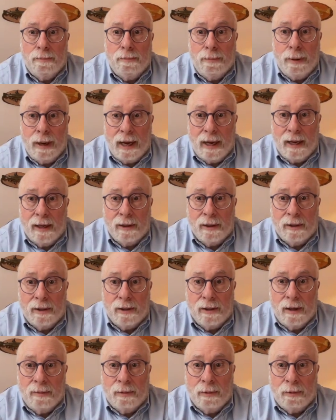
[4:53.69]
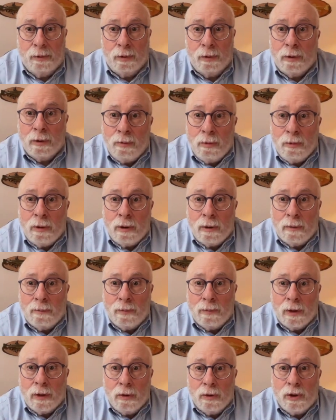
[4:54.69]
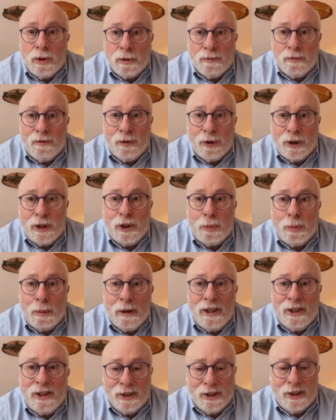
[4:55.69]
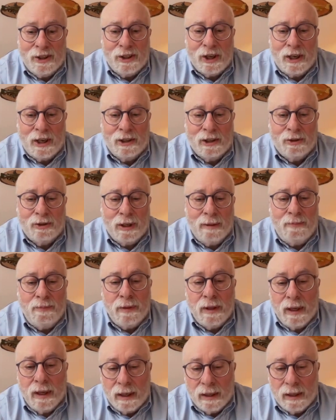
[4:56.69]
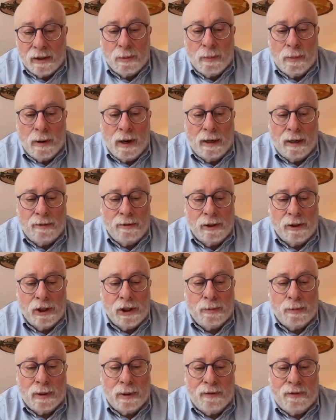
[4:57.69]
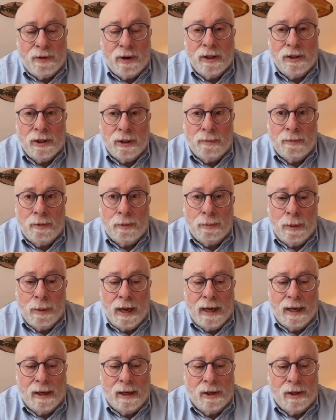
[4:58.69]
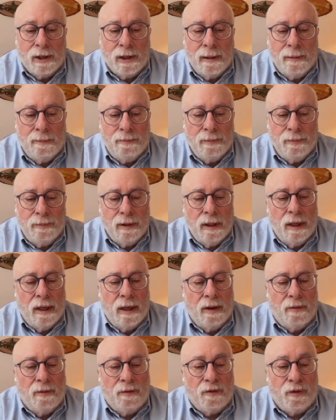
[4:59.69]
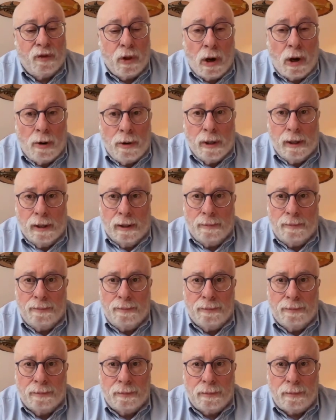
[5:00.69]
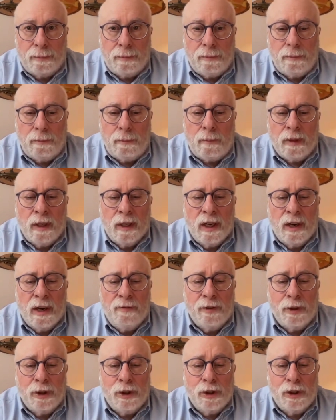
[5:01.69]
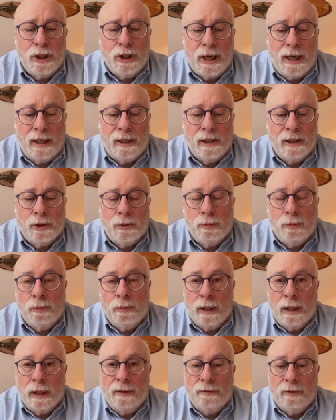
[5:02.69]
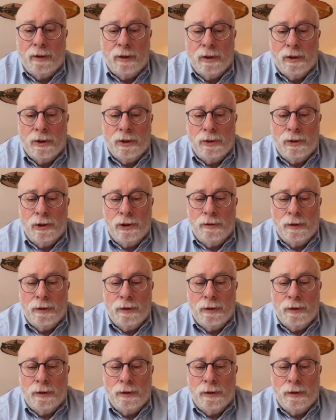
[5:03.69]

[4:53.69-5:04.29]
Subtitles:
I mean, we're used to free speech in this country and democracies, but in France they were banned. In Florida, Governor DeSantis went after the Students